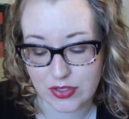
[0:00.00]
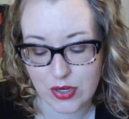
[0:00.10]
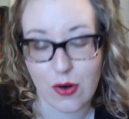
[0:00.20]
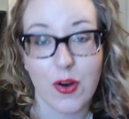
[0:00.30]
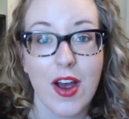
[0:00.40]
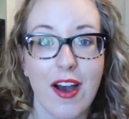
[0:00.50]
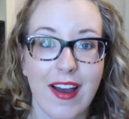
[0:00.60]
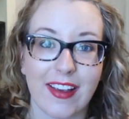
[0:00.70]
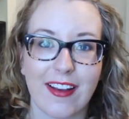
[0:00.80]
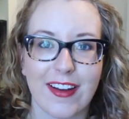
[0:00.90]
So
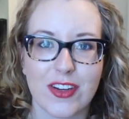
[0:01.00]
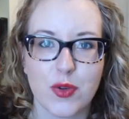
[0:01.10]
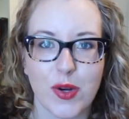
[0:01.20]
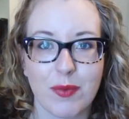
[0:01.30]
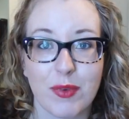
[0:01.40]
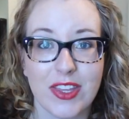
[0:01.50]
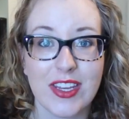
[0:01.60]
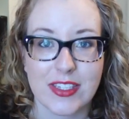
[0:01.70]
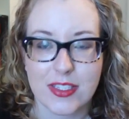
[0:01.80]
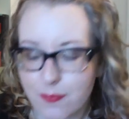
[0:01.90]
I can kind of join in with
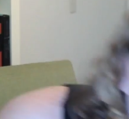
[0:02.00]
these.